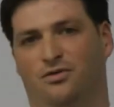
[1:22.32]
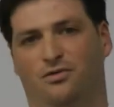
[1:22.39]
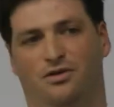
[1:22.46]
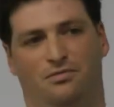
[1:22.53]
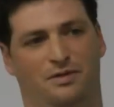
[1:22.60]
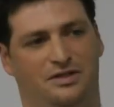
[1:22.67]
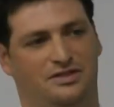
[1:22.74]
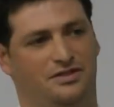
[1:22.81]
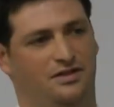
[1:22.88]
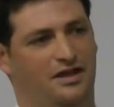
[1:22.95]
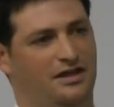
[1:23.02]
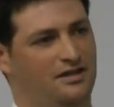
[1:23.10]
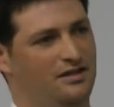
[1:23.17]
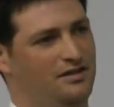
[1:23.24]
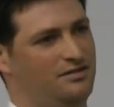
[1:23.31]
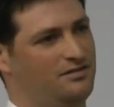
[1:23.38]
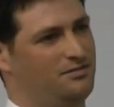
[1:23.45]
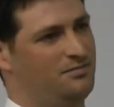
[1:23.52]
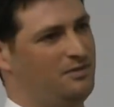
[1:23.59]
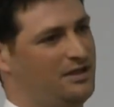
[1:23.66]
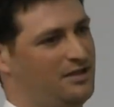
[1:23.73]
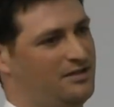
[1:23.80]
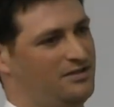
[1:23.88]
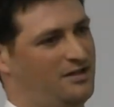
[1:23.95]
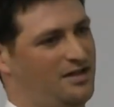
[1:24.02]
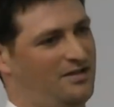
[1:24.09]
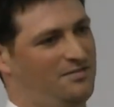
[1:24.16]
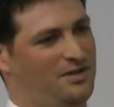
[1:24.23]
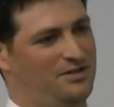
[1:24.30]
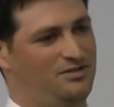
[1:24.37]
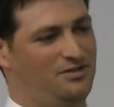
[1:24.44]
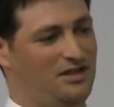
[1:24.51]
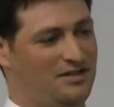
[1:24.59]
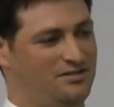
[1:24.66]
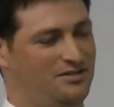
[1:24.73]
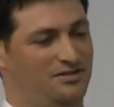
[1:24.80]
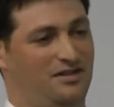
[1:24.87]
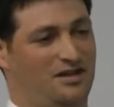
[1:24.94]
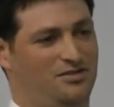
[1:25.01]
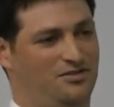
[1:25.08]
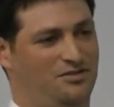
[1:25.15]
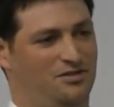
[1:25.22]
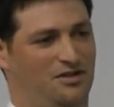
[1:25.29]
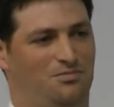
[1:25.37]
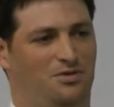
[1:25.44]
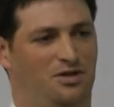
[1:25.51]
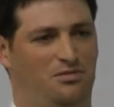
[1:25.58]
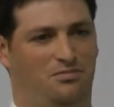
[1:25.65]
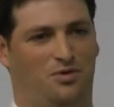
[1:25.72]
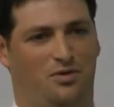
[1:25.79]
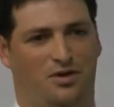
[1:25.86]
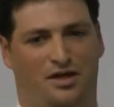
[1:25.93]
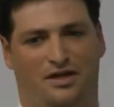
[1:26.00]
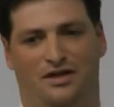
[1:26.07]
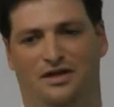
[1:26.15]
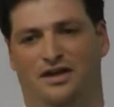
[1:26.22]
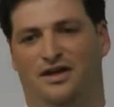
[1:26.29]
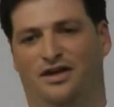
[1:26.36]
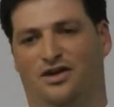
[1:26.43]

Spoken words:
with a picture like this, because as you guys can see, I was using a pretty boring